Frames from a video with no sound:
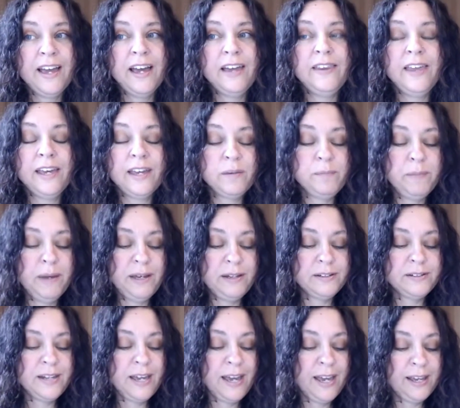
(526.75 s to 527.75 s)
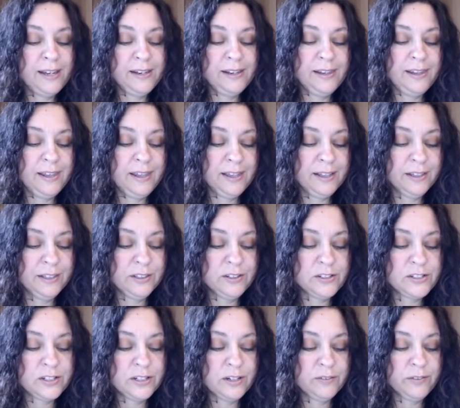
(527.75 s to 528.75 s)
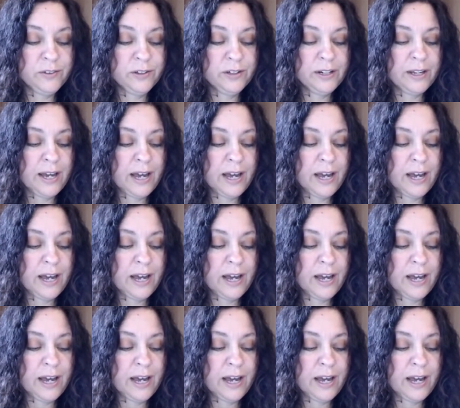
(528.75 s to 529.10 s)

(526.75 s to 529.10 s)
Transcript: And they can maintain the illusion of good